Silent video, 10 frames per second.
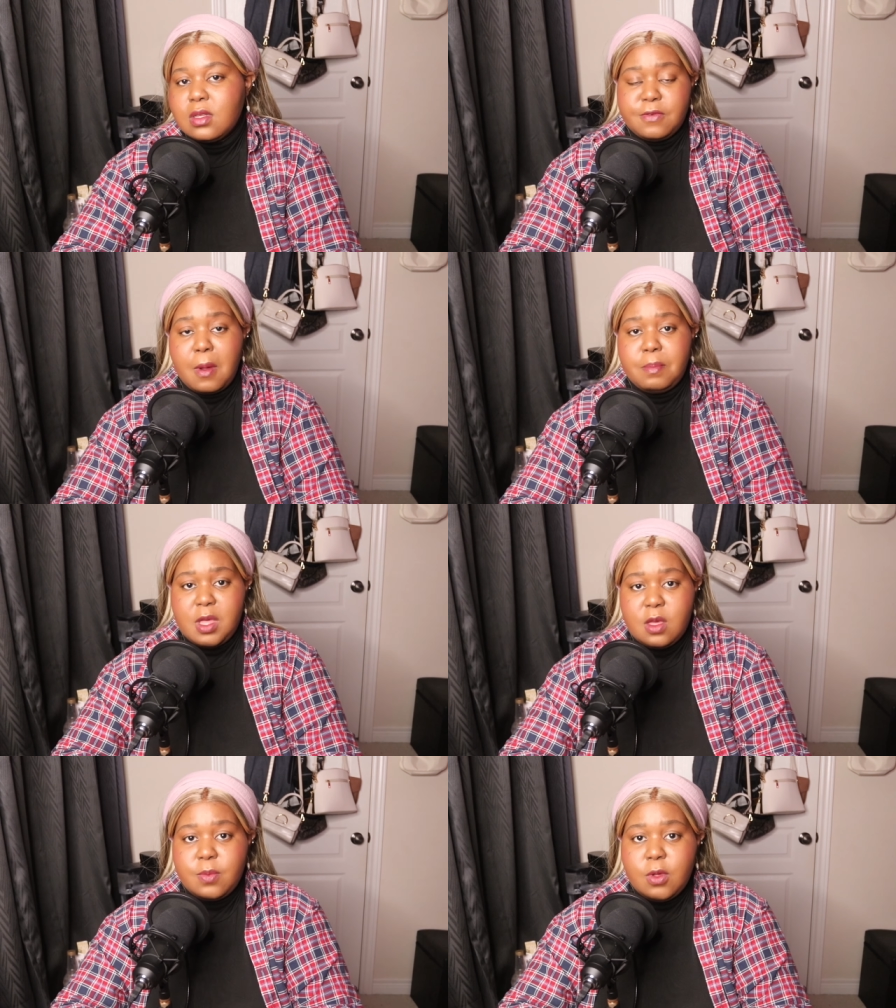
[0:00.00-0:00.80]
from
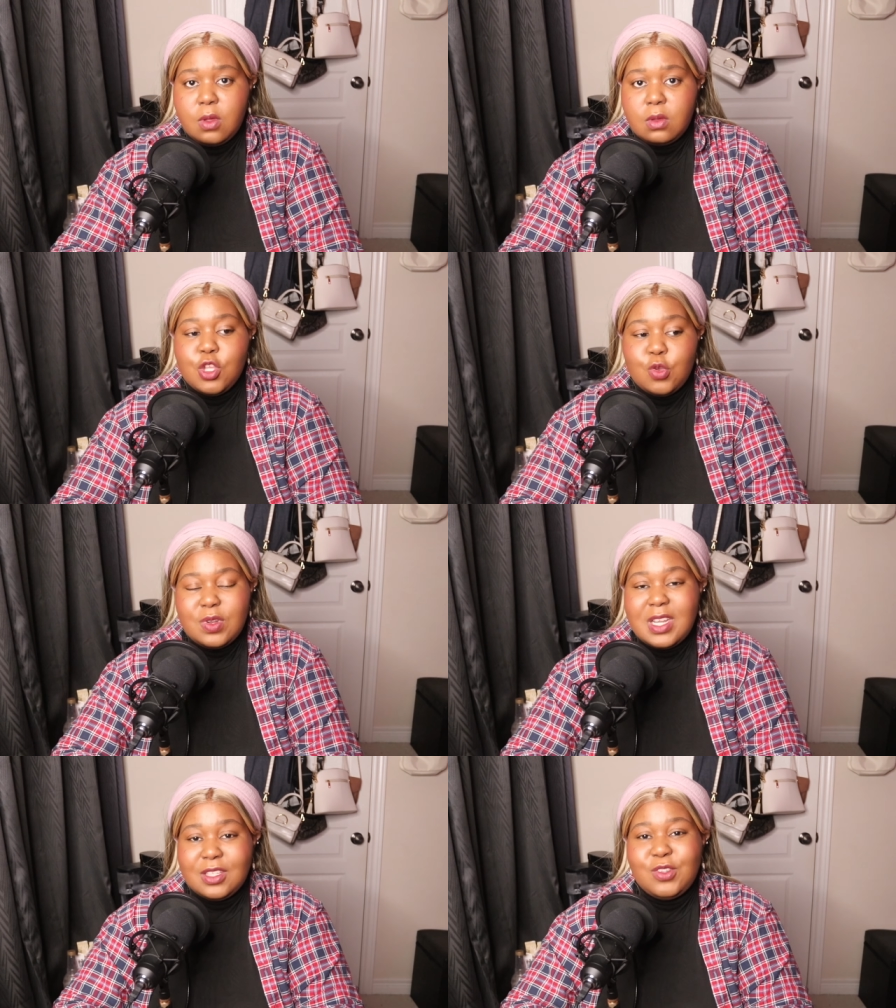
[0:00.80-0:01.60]
people, you
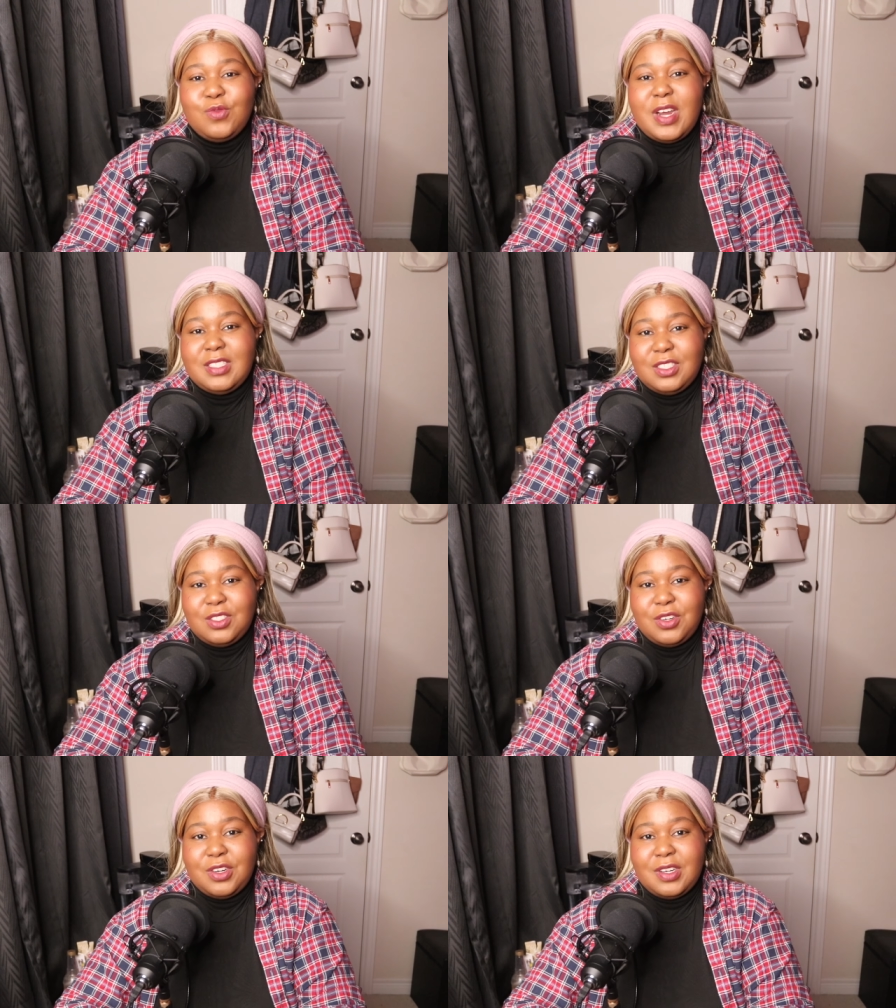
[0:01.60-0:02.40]
need to
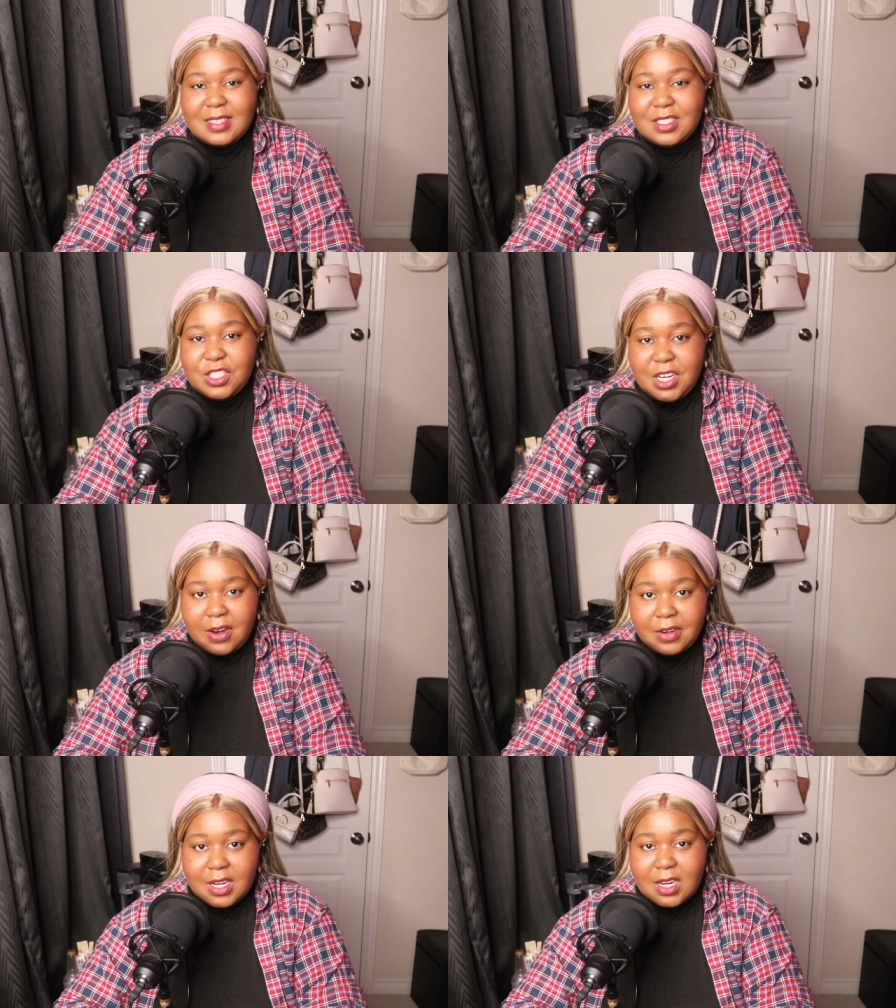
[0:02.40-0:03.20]
register as a
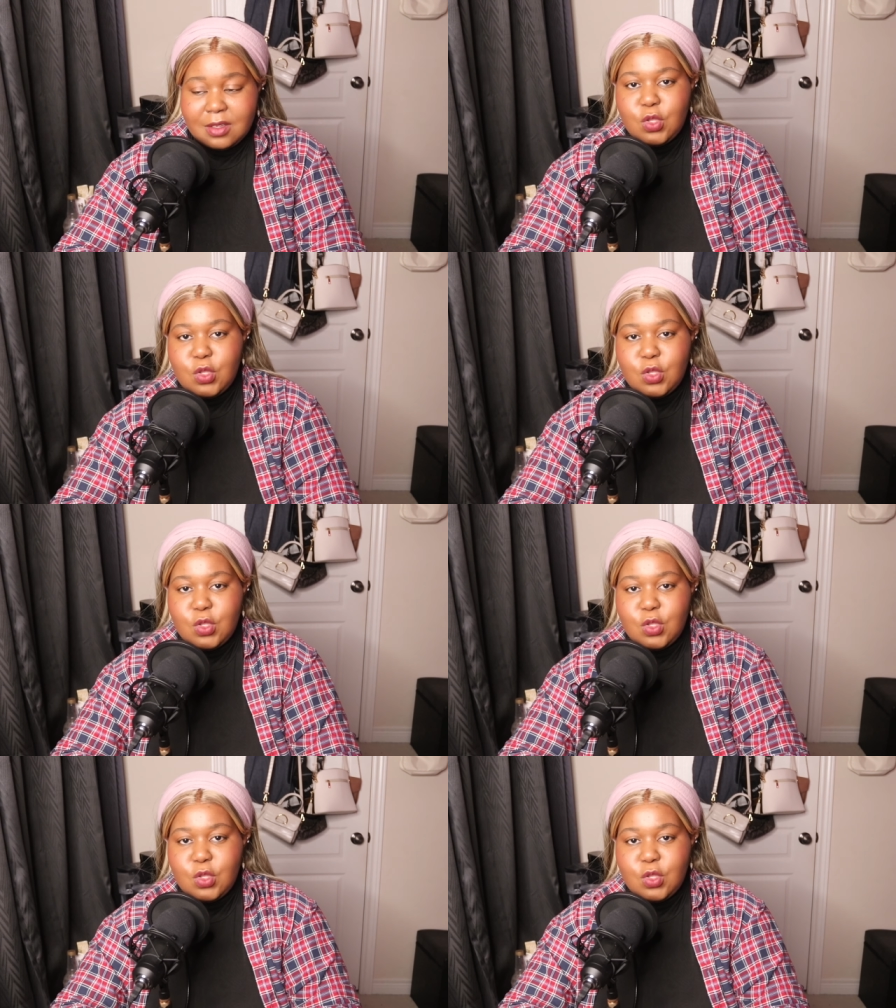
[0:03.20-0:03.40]
charity.